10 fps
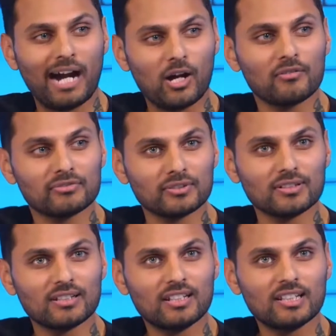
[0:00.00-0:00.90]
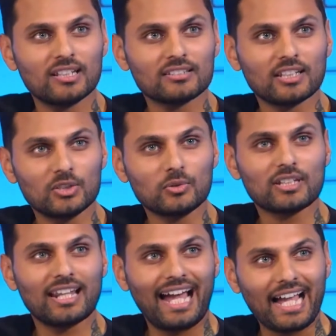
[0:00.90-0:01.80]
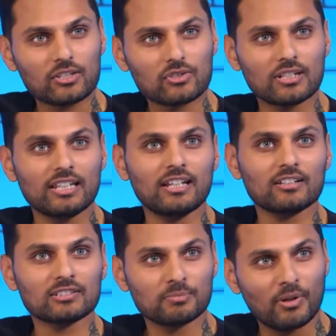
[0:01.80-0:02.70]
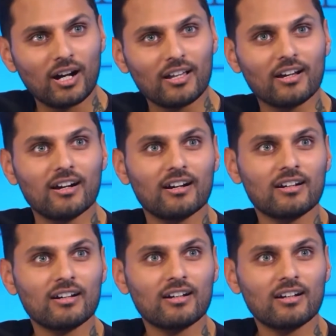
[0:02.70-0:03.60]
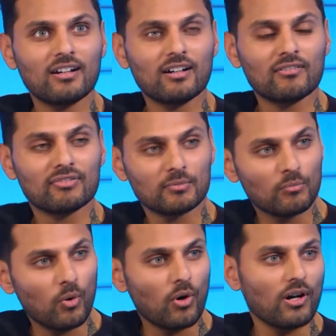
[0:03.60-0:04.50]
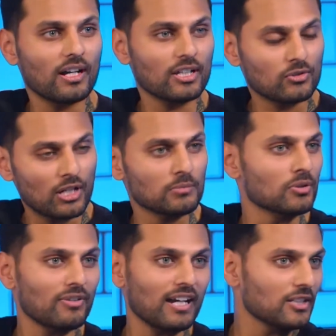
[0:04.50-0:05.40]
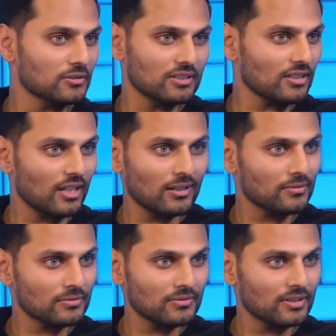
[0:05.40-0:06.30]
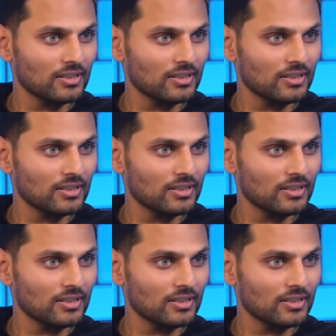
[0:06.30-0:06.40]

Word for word: powerful that you can actually aspire for more incredible values in life.